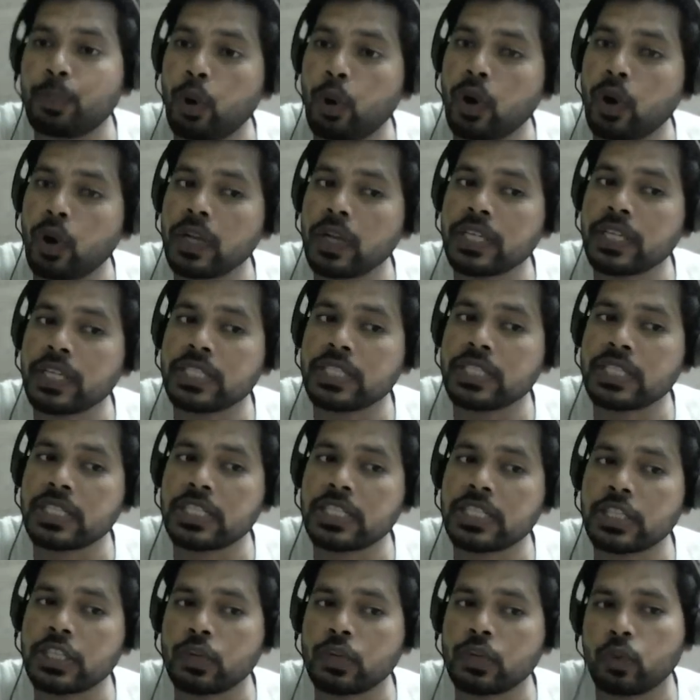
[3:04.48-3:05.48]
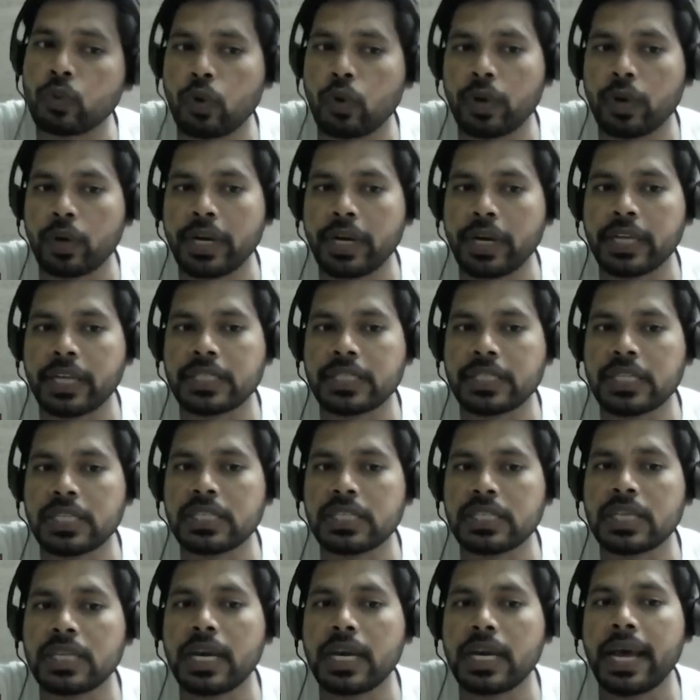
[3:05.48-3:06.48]
polycystic ovary
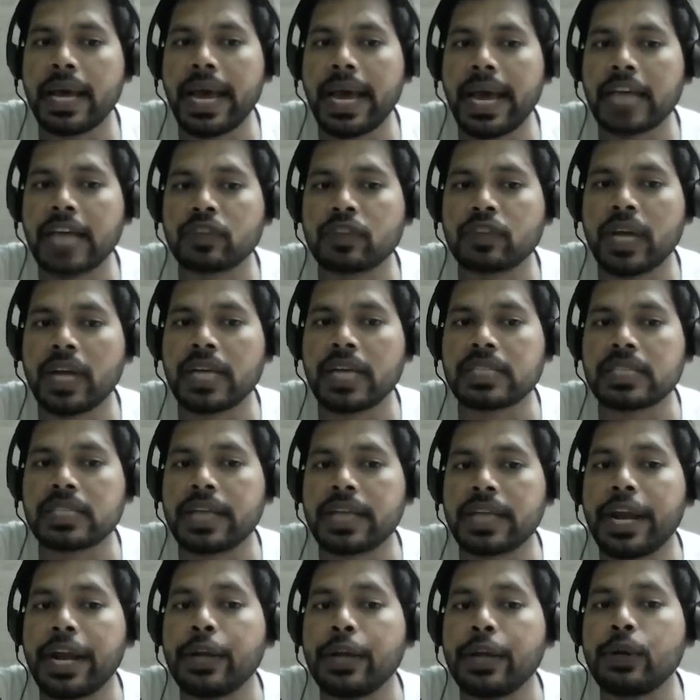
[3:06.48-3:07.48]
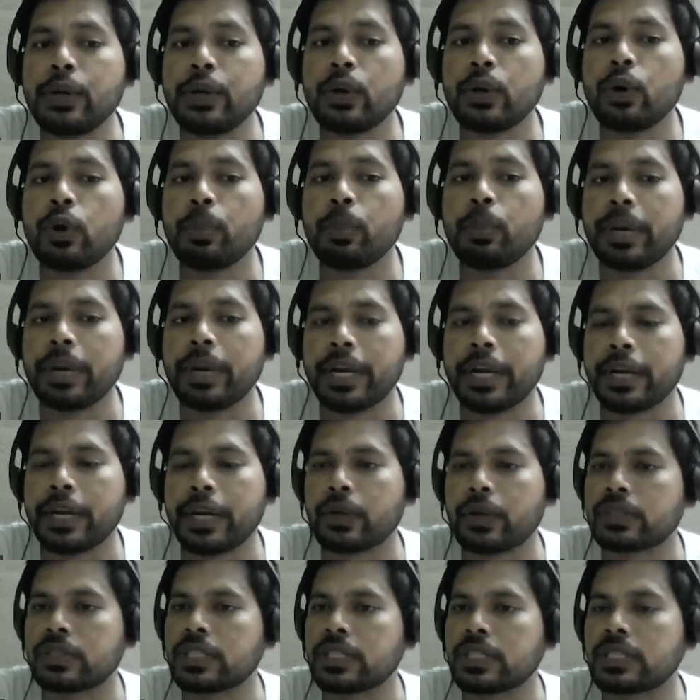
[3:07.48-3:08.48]
disease as well as
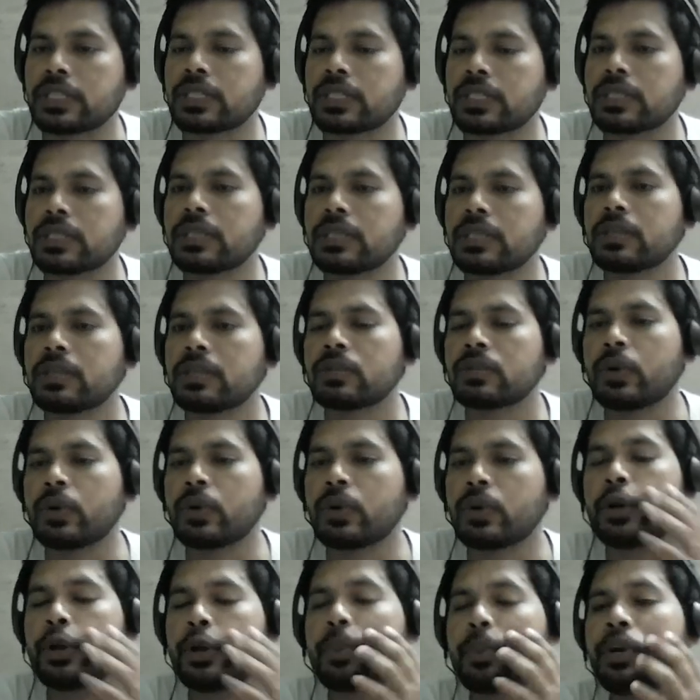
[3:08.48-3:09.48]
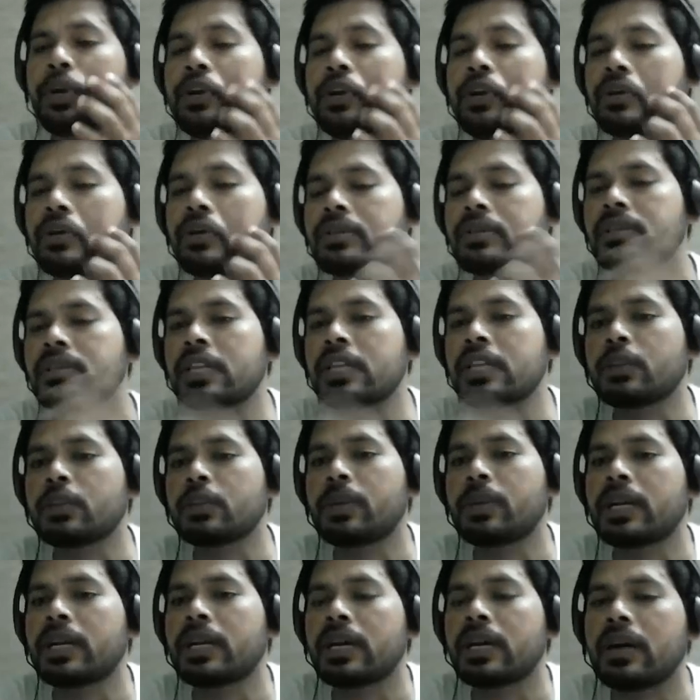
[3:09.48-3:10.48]
endometriosis. So endometriosis, nothing
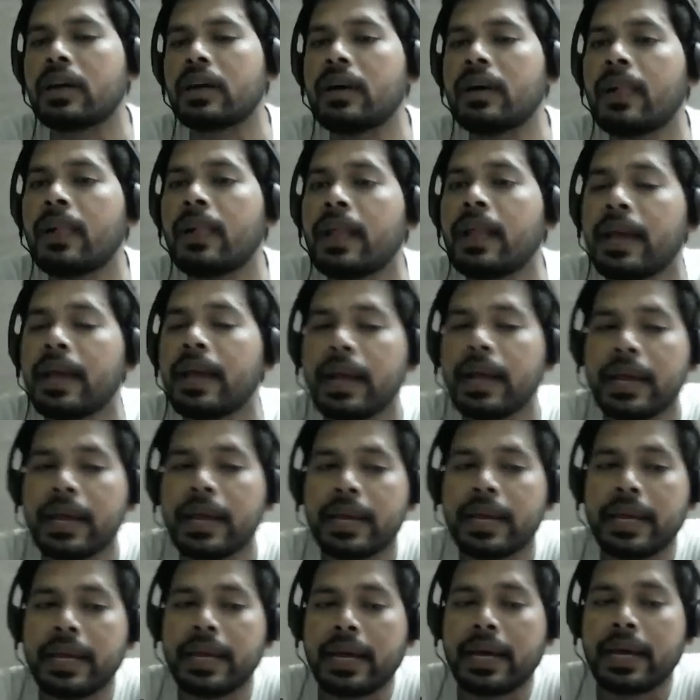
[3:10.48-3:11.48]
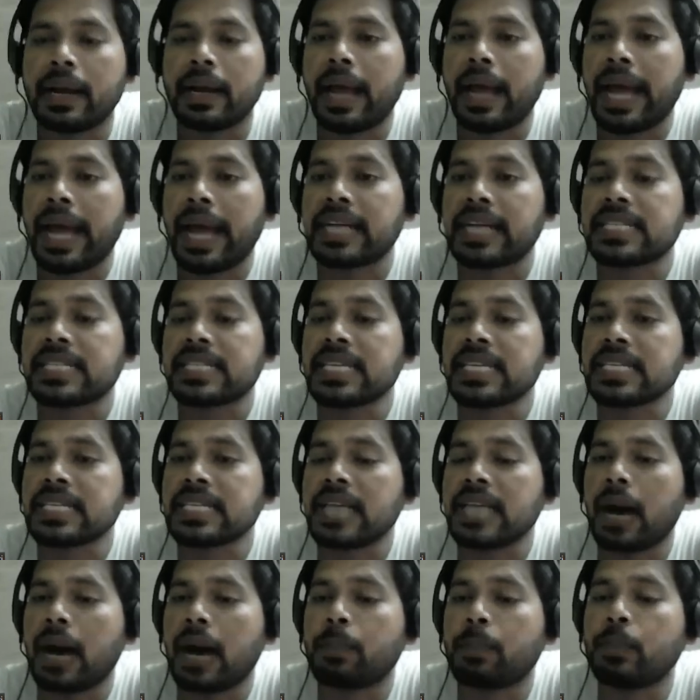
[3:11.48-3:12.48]
but here
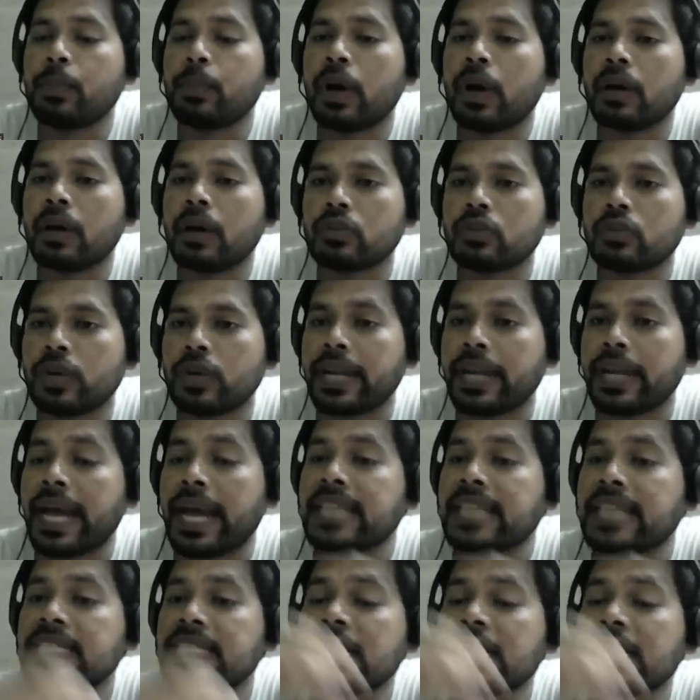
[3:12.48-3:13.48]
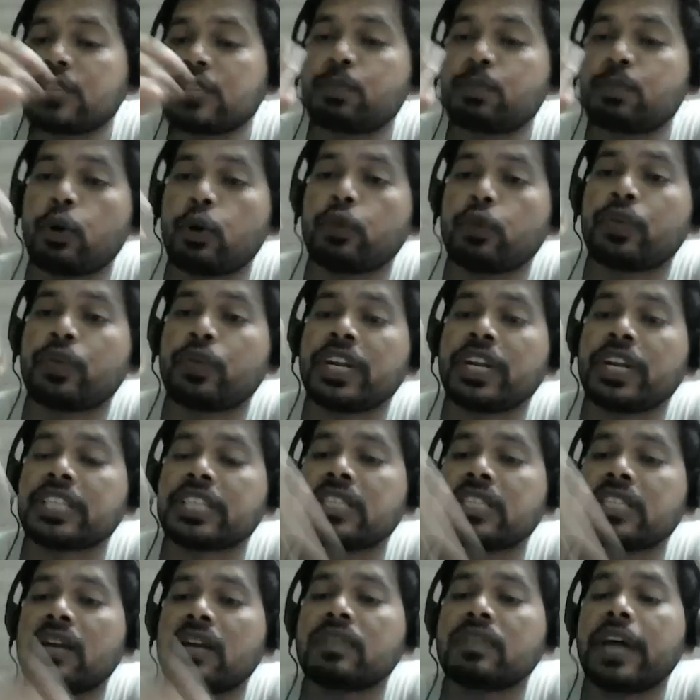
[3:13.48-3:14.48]
excess
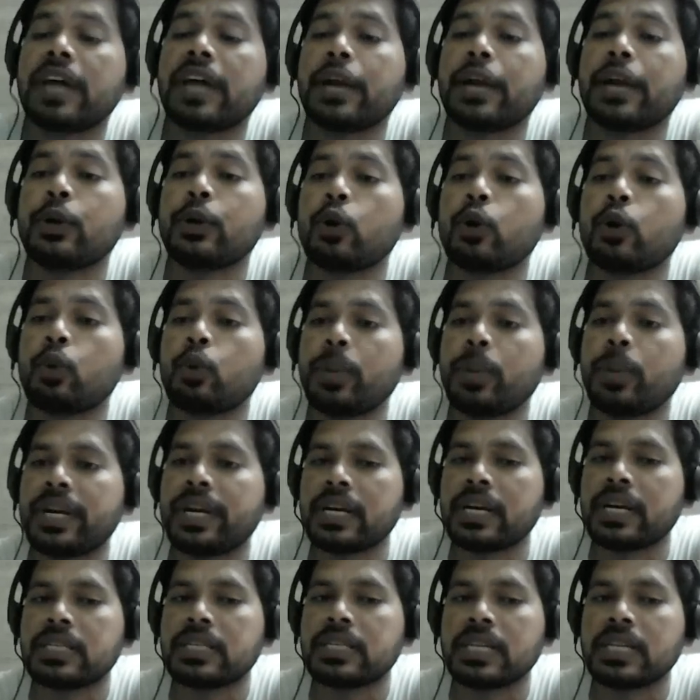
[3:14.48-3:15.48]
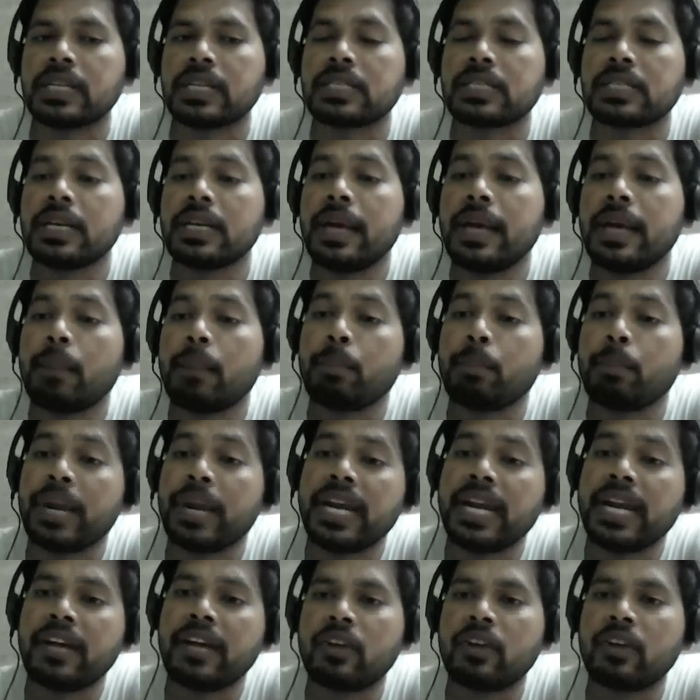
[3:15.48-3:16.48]
proliferation of the endometrial cells
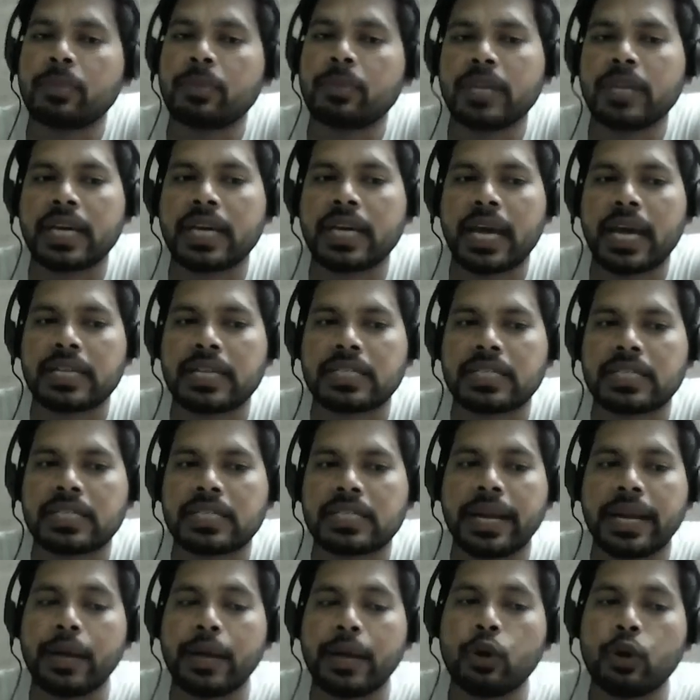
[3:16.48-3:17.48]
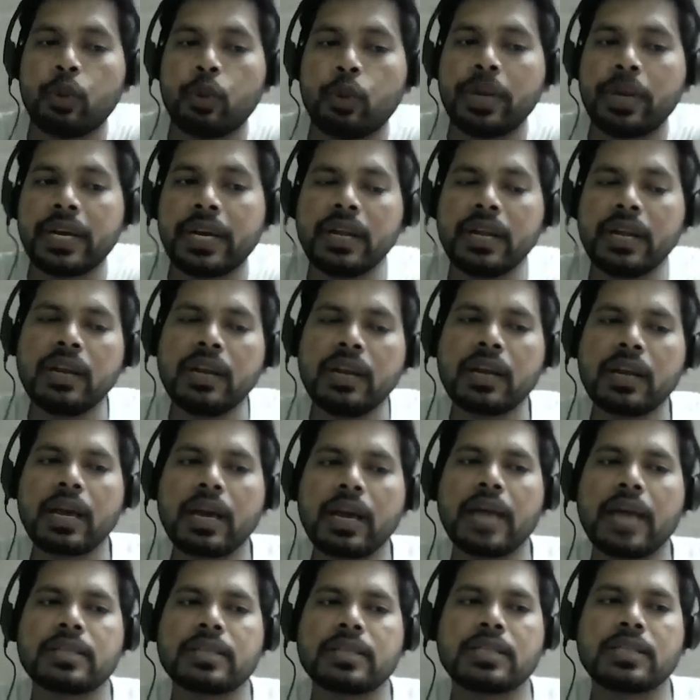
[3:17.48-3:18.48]
may develop the cancer, endometrial
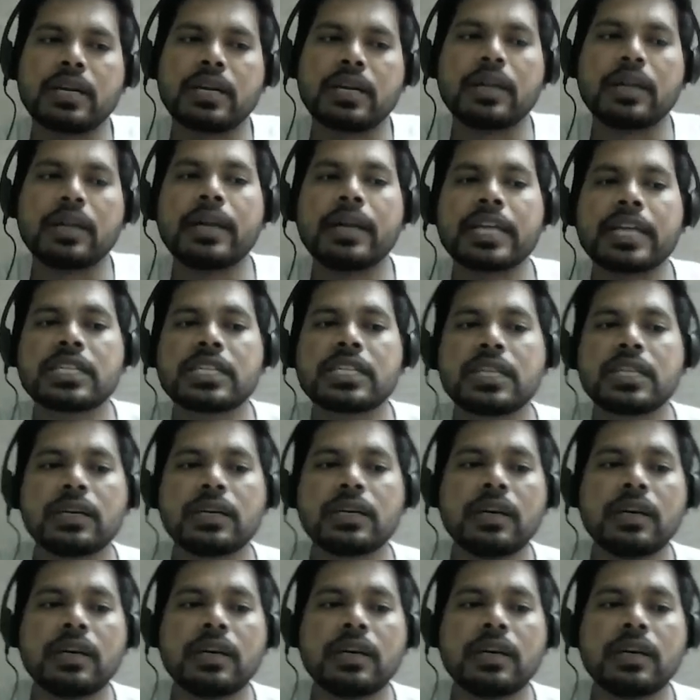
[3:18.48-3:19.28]
cancer. Next,